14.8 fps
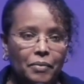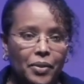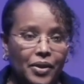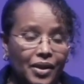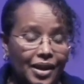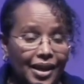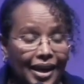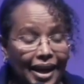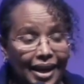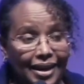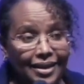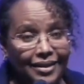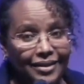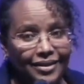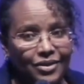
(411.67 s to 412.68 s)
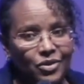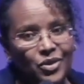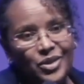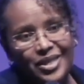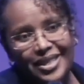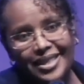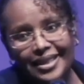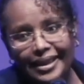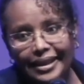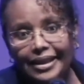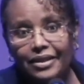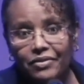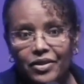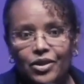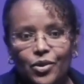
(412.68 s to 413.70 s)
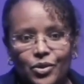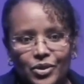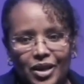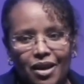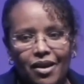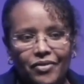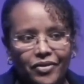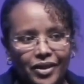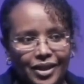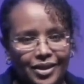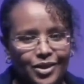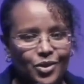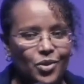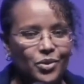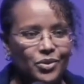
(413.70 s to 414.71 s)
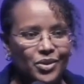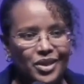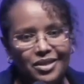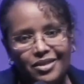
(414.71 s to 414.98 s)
But then again, if you didn't live in those conflict zones,